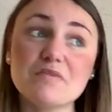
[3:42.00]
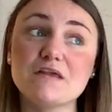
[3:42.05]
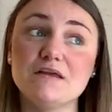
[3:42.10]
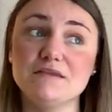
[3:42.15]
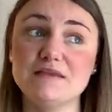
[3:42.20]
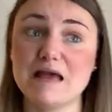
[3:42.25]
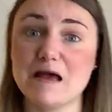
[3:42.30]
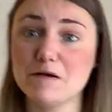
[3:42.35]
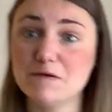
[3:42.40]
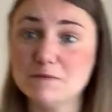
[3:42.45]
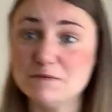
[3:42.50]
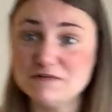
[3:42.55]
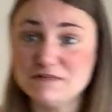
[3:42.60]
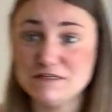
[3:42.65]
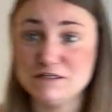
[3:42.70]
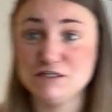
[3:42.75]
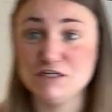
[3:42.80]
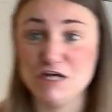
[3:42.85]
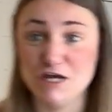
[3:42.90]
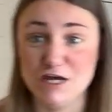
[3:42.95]
Now it was the
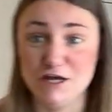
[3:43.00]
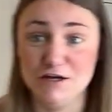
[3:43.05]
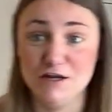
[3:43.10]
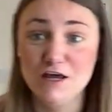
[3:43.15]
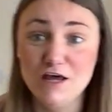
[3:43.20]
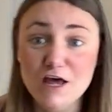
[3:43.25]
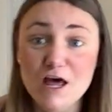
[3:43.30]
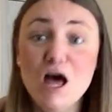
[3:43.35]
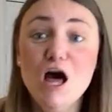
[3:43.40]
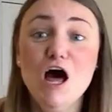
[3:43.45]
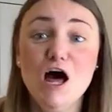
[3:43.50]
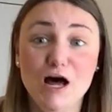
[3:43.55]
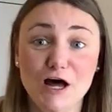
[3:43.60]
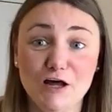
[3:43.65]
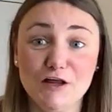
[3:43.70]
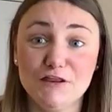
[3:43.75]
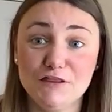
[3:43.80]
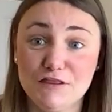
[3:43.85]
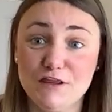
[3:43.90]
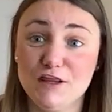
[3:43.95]
turn
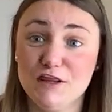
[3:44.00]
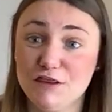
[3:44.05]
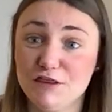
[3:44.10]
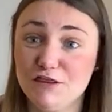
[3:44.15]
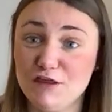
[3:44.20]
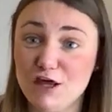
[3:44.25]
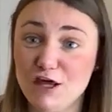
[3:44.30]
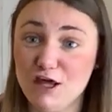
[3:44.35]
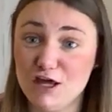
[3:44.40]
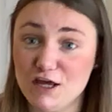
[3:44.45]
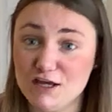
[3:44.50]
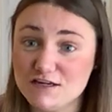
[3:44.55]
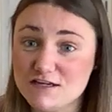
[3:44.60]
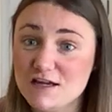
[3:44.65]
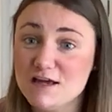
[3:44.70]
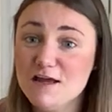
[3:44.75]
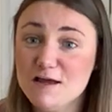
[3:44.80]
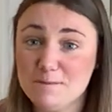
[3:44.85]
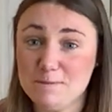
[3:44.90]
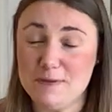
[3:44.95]
of the third
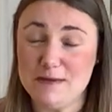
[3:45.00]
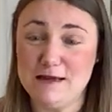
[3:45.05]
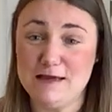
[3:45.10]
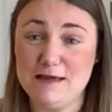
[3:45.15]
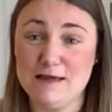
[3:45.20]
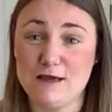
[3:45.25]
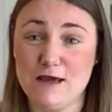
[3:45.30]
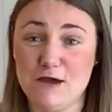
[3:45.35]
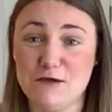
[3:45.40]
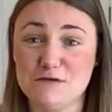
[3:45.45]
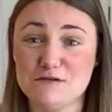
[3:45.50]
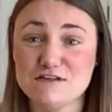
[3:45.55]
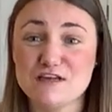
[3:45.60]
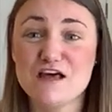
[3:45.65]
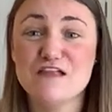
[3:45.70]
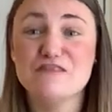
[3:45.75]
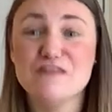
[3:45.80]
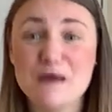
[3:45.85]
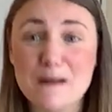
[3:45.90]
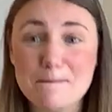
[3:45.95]
billy goat,
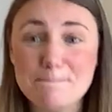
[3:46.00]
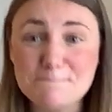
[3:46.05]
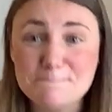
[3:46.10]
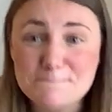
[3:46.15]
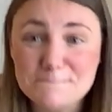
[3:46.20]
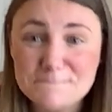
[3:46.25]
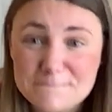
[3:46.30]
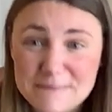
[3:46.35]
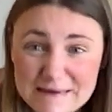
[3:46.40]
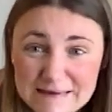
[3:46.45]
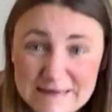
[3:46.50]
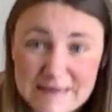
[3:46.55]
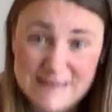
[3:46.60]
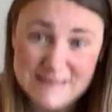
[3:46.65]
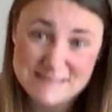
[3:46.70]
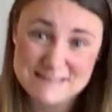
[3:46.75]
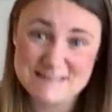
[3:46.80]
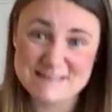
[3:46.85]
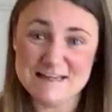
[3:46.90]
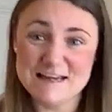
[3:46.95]
the
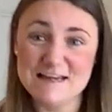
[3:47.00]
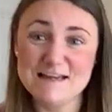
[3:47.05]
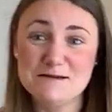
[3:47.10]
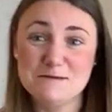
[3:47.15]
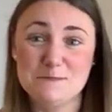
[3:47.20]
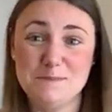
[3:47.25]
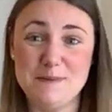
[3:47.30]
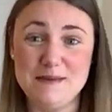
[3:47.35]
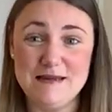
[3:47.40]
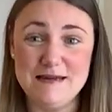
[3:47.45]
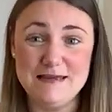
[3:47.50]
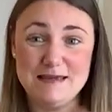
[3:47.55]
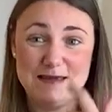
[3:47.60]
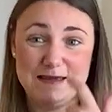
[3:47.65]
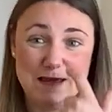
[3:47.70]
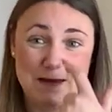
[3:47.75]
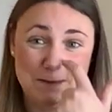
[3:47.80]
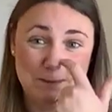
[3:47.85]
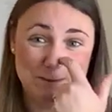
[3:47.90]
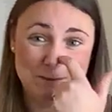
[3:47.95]
biggest billy
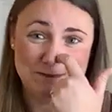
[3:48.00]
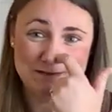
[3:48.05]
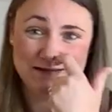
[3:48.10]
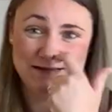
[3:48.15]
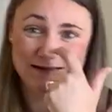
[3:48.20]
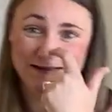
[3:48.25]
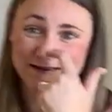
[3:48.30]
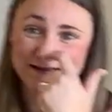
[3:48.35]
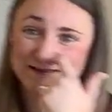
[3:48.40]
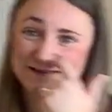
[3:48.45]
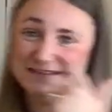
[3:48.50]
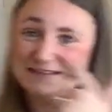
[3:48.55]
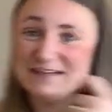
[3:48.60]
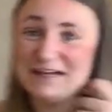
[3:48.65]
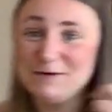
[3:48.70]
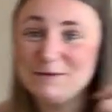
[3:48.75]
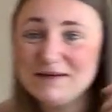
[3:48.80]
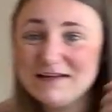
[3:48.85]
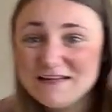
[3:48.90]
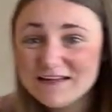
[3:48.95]
goat. So
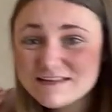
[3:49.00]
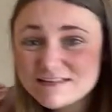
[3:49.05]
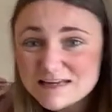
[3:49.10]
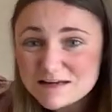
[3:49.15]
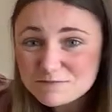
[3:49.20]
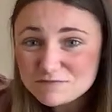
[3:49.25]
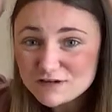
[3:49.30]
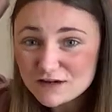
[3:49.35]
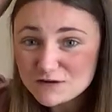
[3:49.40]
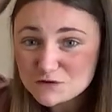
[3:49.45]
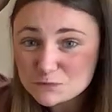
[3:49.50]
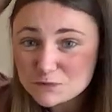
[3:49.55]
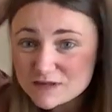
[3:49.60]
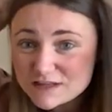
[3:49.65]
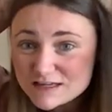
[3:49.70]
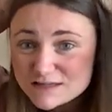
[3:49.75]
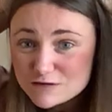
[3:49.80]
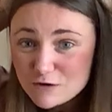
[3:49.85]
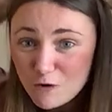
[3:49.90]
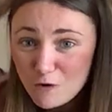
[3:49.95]
he tiptoes with
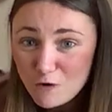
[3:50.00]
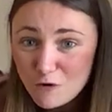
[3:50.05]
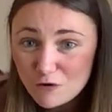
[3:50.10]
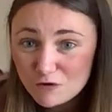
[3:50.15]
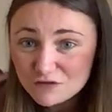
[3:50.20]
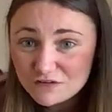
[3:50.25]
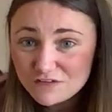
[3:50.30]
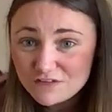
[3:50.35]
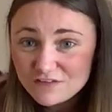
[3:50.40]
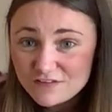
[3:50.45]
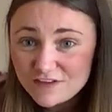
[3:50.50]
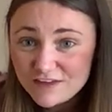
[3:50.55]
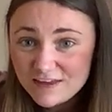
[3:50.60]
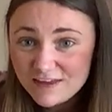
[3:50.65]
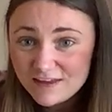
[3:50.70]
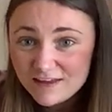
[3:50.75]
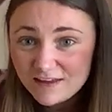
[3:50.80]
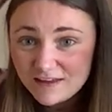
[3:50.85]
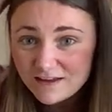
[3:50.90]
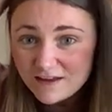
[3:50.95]
his horns
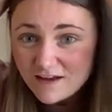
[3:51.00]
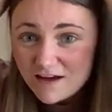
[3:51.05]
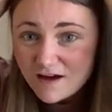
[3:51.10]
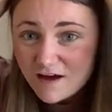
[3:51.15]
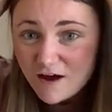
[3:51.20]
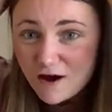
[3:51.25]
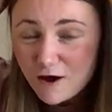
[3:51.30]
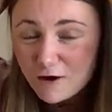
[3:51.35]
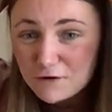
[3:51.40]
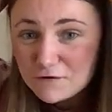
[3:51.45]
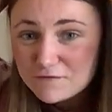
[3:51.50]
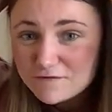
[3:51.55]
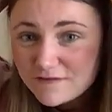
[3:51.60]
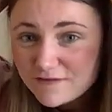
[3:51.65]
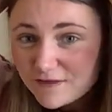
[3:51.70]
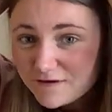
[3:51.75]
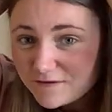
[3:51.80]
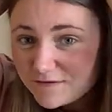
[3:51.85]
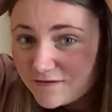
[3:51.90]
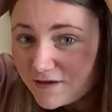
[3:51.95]
over
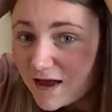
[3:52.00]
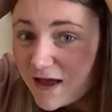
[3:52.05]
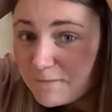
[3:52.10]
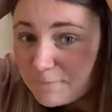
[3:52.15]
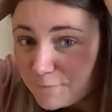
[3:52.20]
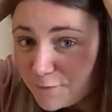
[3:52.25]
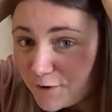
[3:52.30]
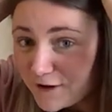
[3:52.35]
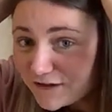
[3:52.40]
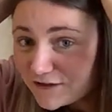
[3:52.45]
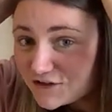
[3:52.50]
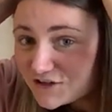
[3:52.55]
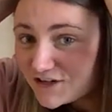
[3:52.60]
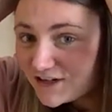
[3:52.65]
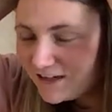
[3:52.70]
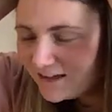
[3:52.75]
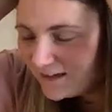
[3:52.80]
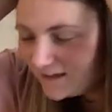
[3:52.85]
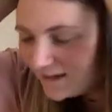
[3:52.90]
the bridge.